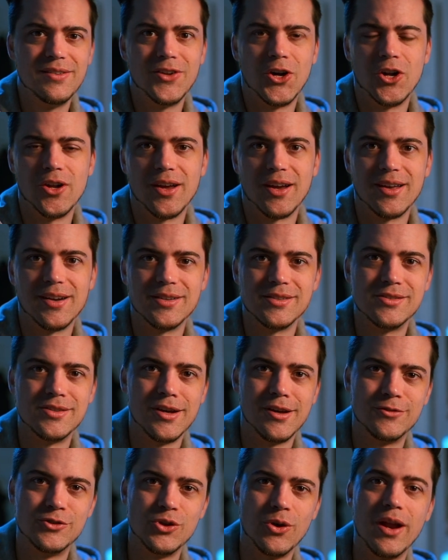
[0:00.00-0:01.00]
all that kind of
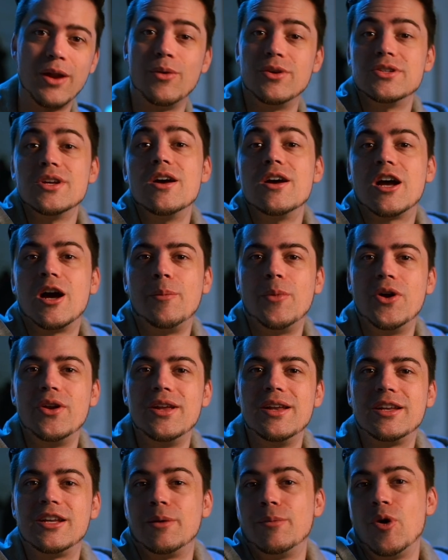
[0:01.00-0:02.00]
stuff. So anyways, come on
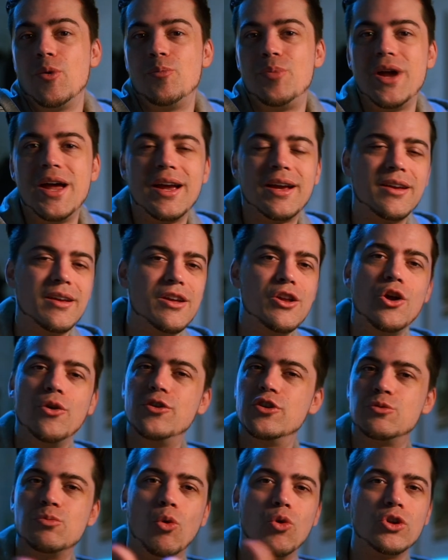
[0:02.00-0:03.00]
in, come on back. You know,
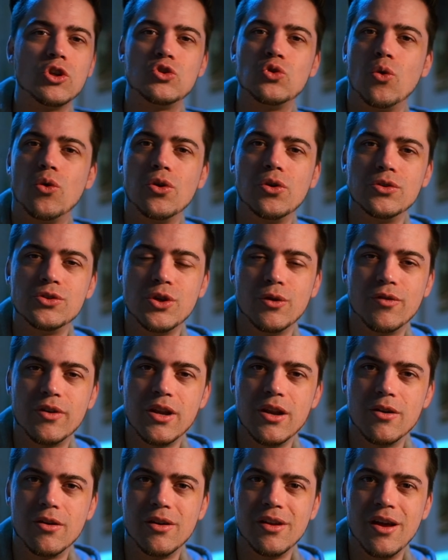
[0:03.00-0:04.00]
there's more tutorials over
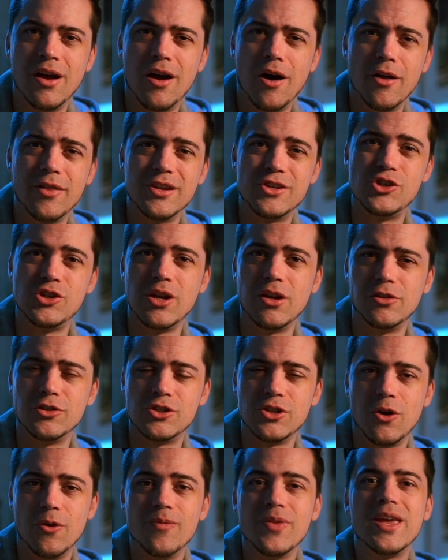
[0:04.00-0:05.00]
here and uh, on the channel.
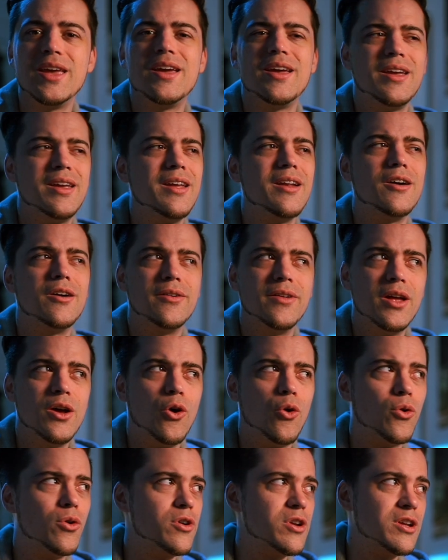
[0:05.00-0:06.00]
So, you know,
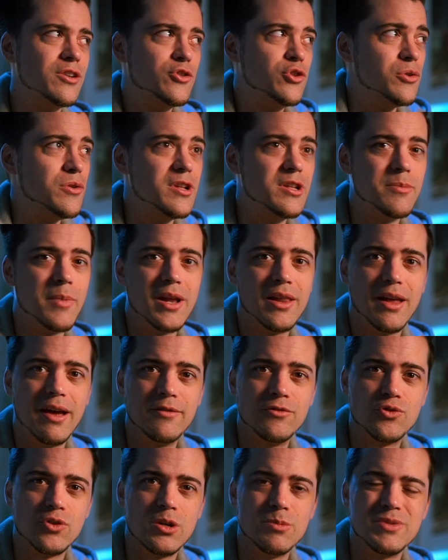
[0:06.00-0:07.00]
or you can tune into my
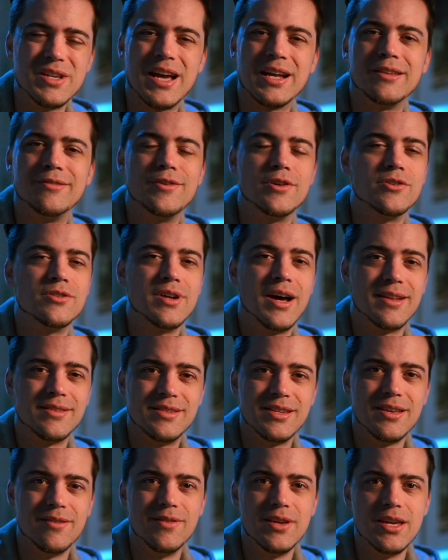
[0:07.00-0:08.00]
live streams,
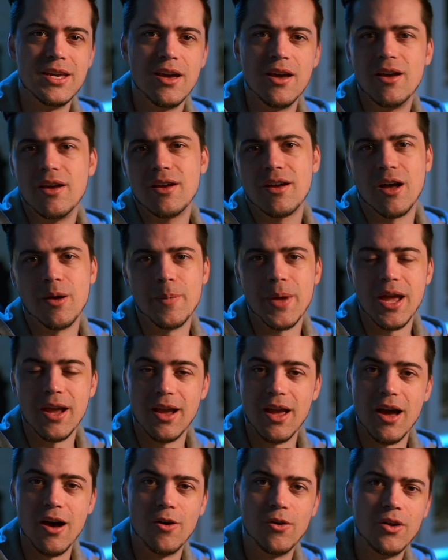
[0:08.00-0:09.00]
activater.tv. Come
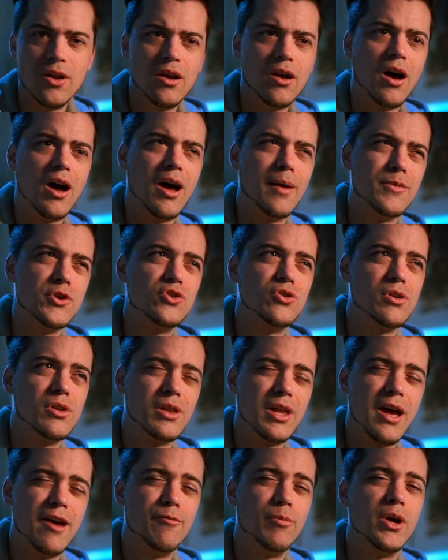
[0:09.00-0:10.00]
hang out. Uh, I'm usually
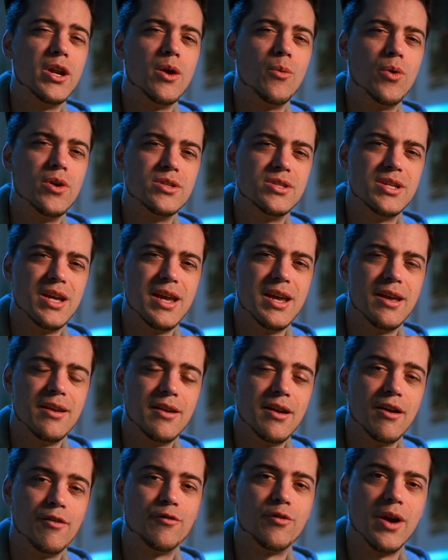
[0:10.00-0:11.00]
live Monday, Wednesday,
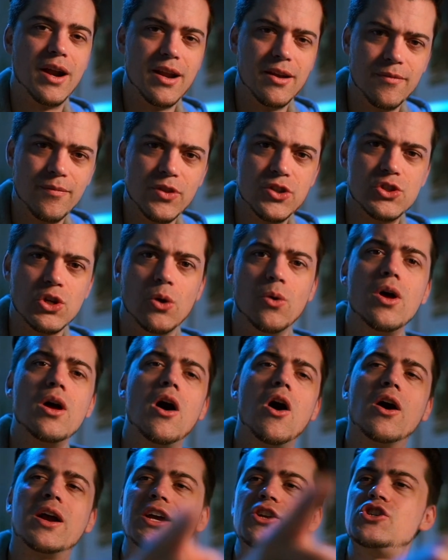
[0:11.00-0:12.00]
and uh, Friday. So
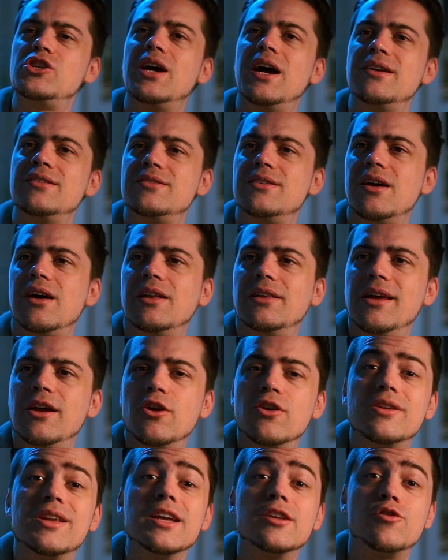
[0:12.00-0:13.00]
I'll catch you guys uh,
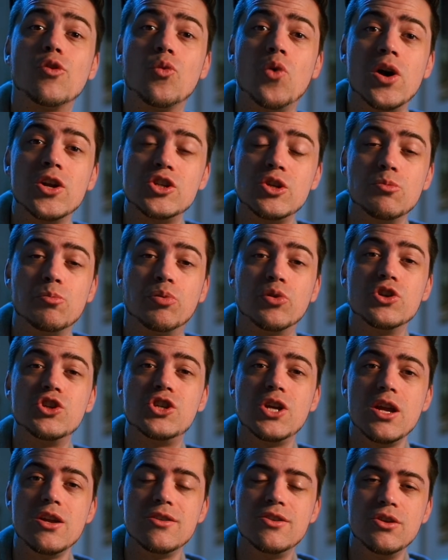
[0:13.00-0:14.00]
later. Thanks for watching.
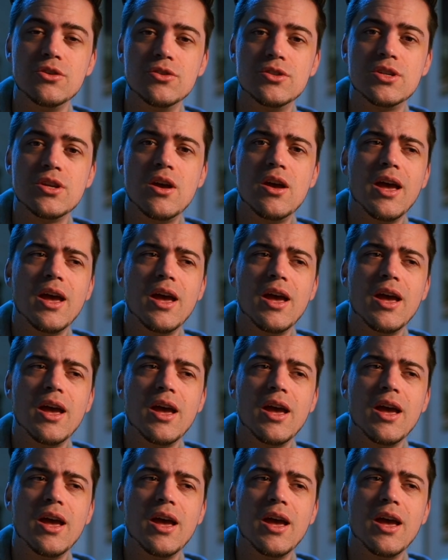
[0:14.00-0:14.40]
Appreciate you dudes.